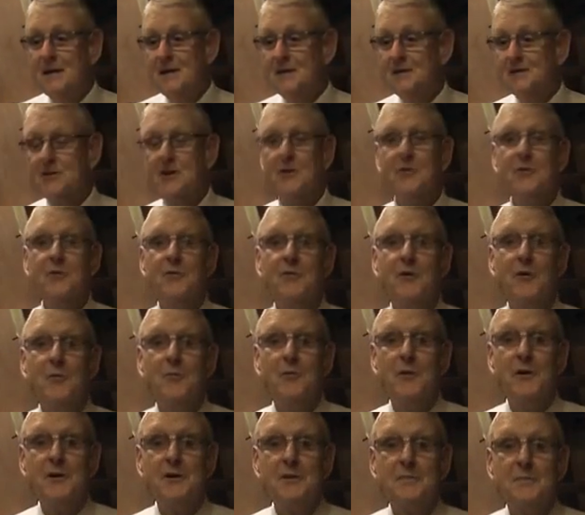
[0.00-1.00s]
sonar
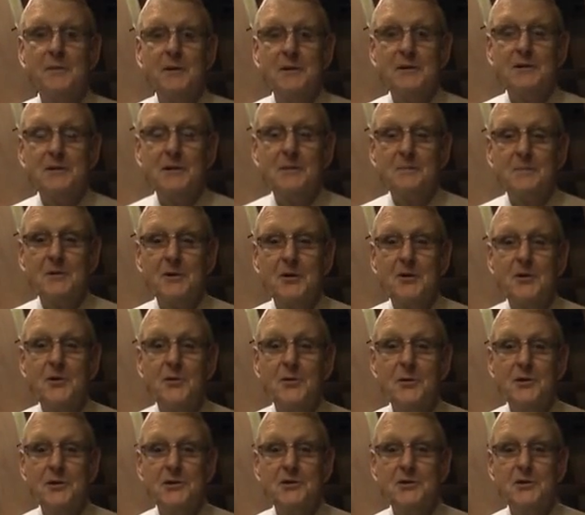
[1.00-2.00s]
operator picks up the
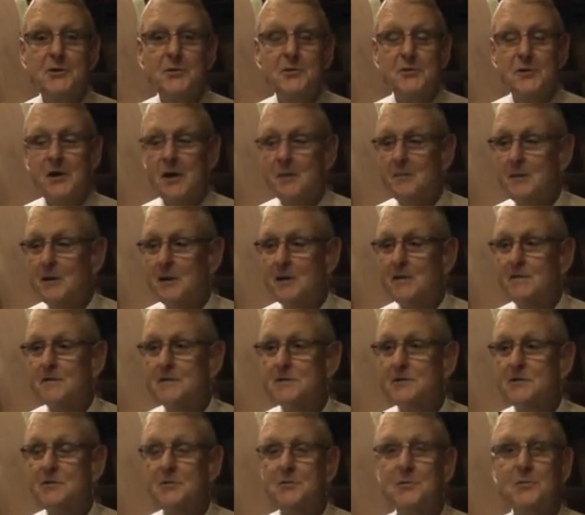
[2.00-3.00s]
QE2 coming over
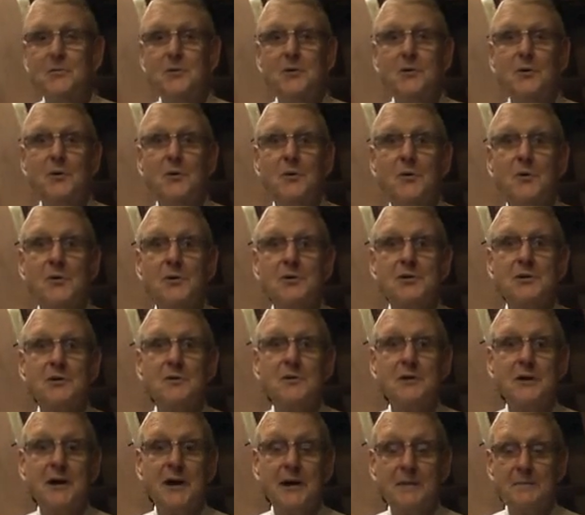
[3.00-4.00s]
to New York, so
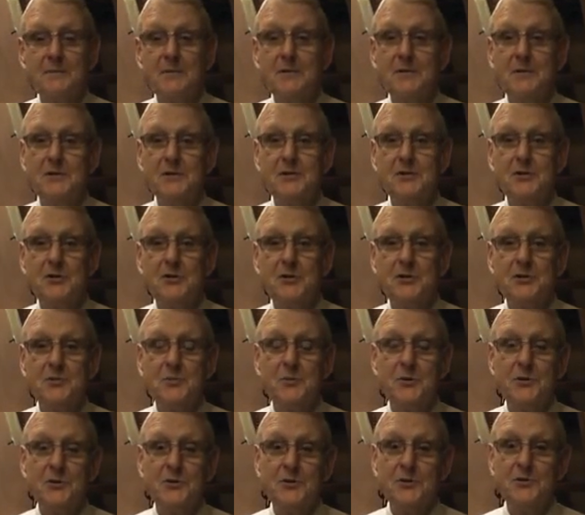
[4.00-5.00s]
the captain decides
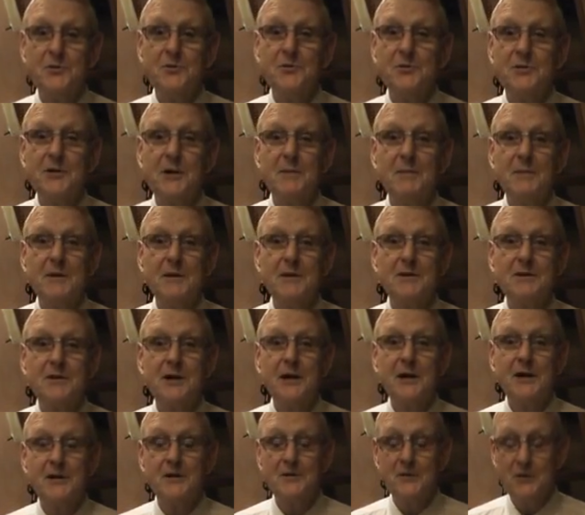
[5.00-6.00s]
we're going to do a dummy
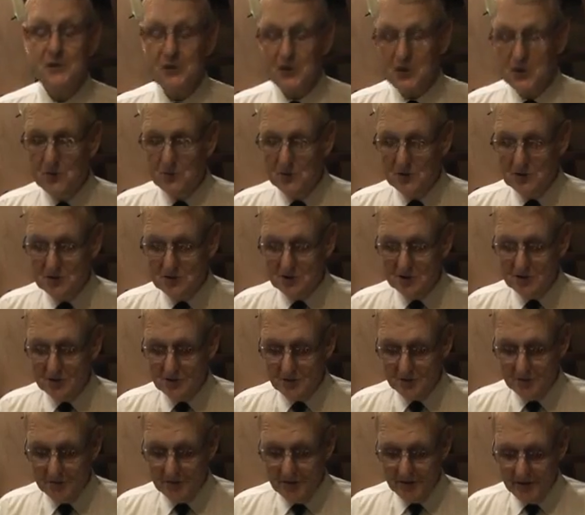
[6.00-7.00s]
attack on the
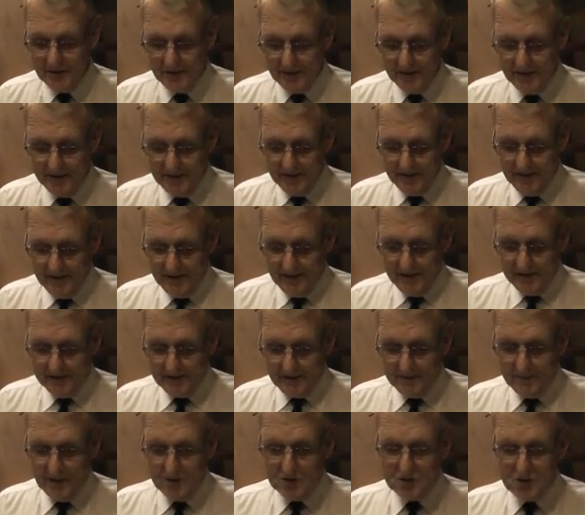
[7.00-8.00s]
QE2.
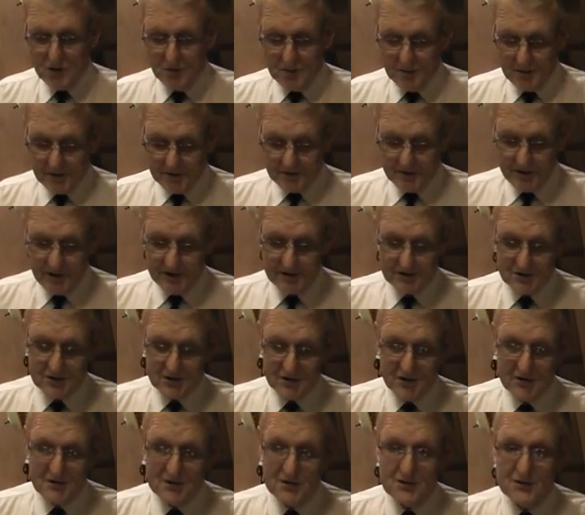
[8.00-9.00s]
Now, my job at attack
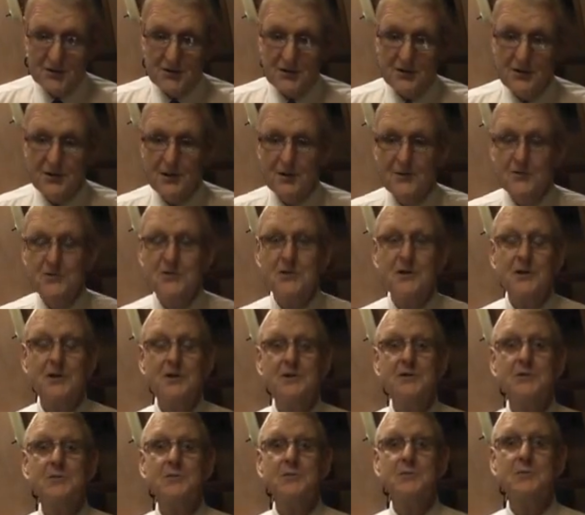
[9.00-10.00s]
stations in those
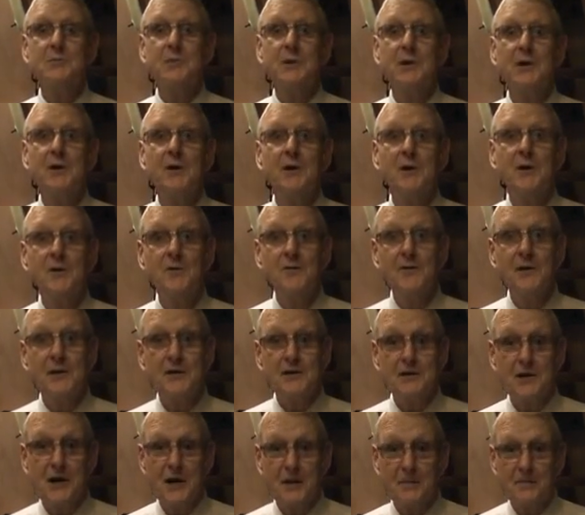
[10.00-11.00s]
days was on the
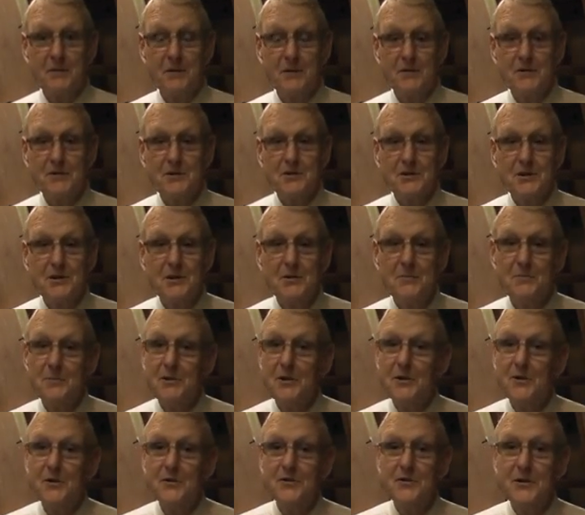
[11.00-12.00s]
attack periscope
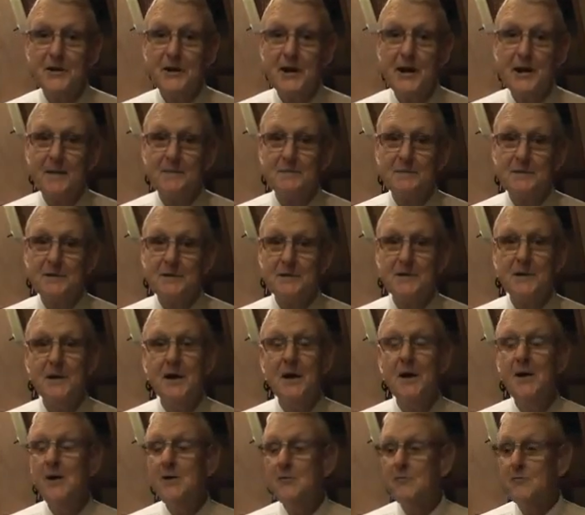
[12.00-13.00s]
behind the captain,
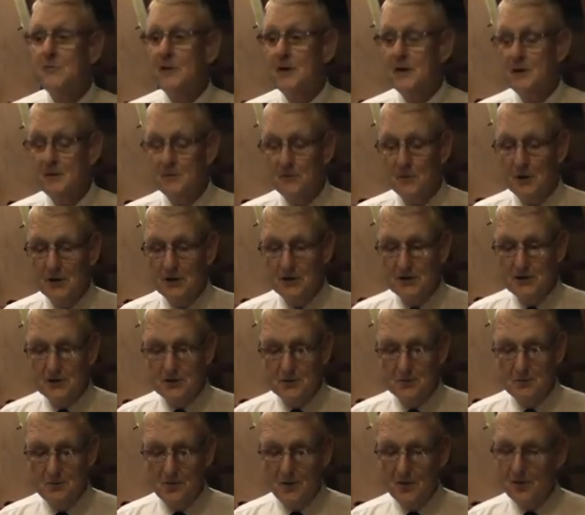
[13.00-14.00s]
reading
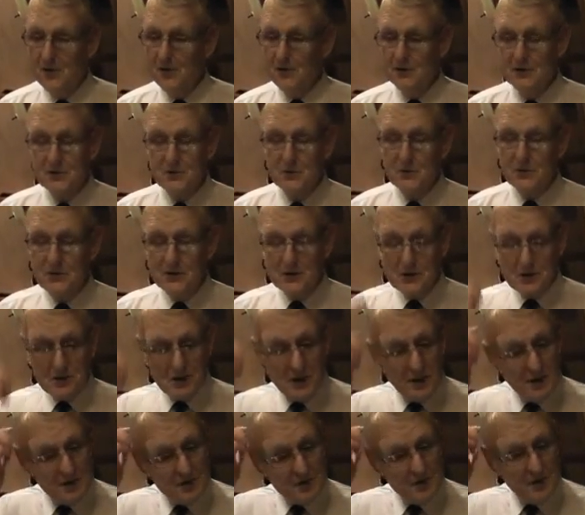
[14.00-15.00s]
ranges and bearings. Well, it
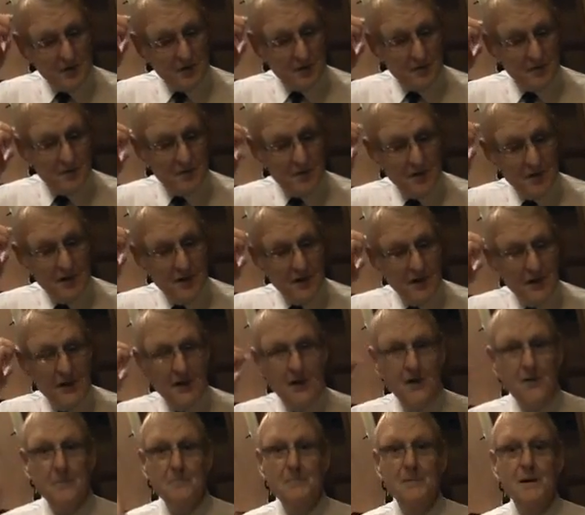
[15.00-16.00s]
started off
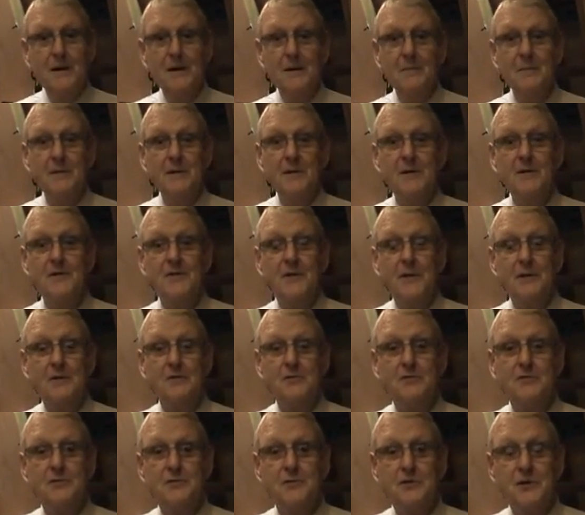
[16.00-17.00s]
at many, many
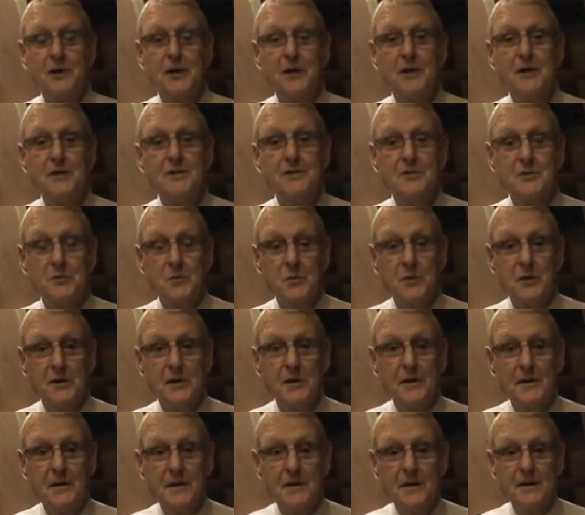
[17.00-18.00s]
thousands of yards
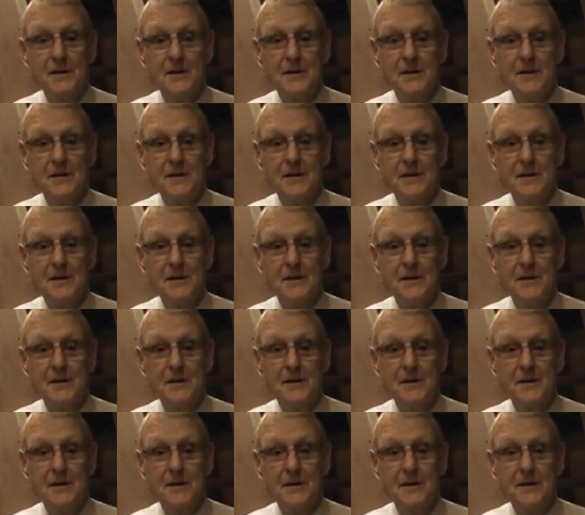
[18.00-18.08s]
away.